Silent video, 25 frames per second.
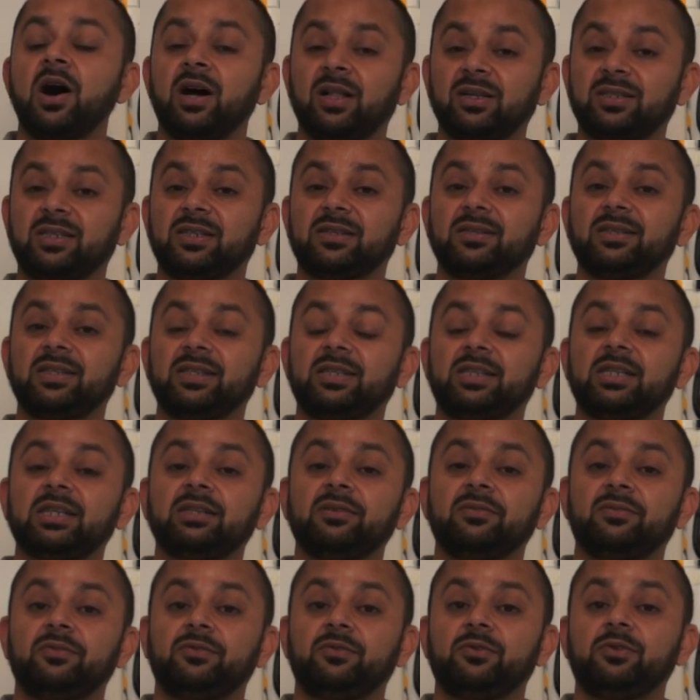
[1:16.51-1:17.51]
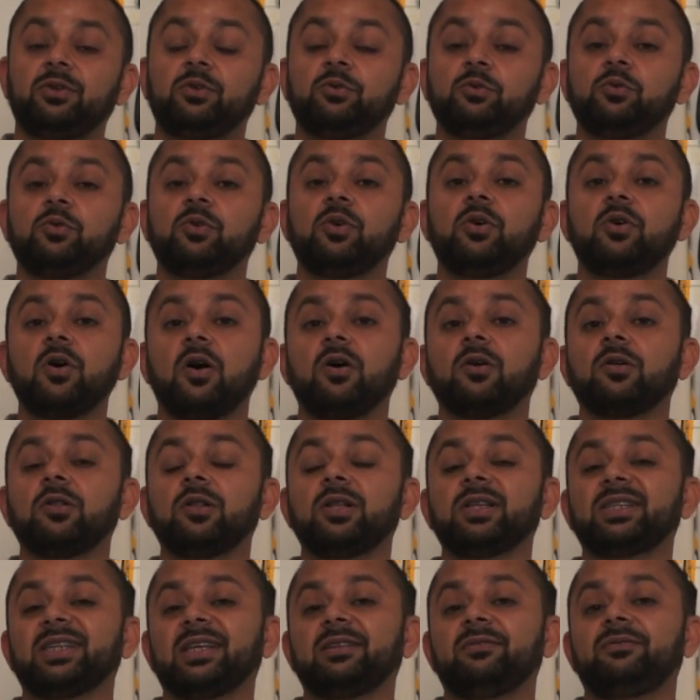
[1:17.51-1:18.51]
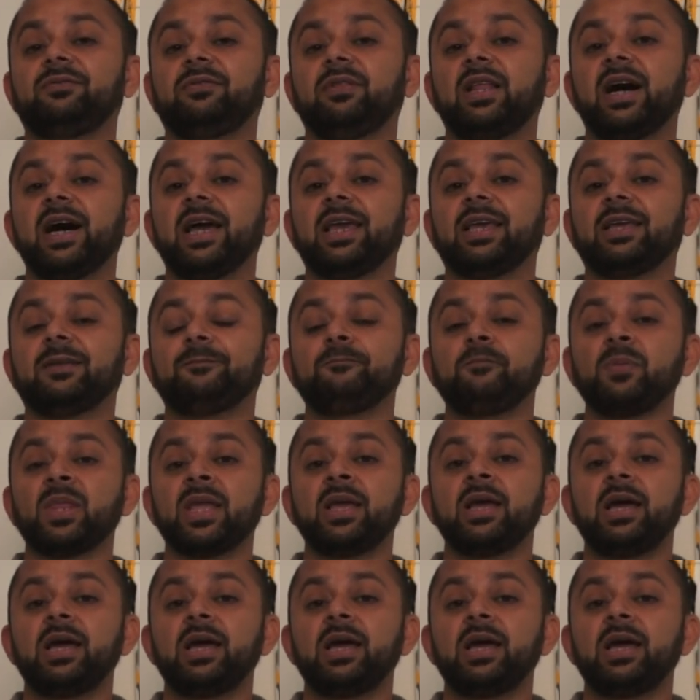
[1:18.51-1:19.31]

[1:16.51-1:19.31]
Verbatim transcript: alternative to goggles and flying